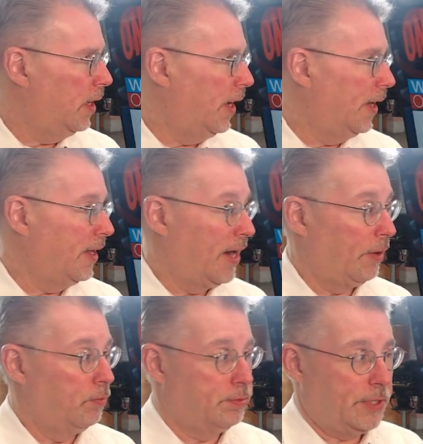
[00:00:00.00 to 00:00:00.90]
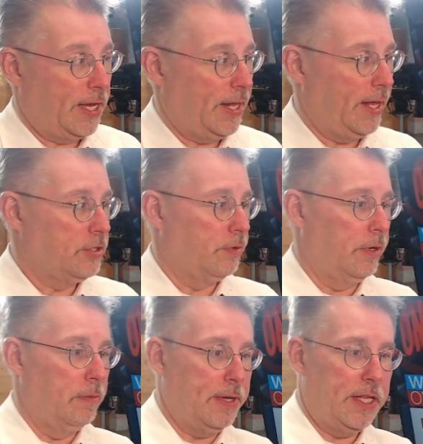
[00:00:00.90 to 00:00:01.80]
and I can't answer
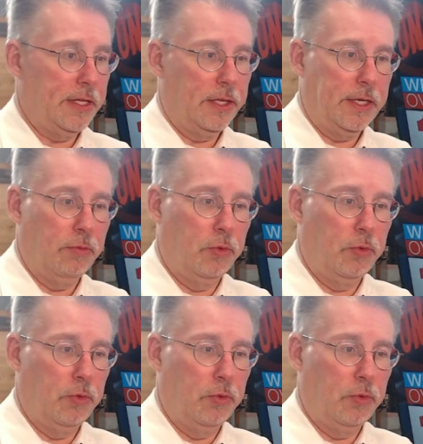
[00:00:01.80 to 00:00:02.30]
it immediately,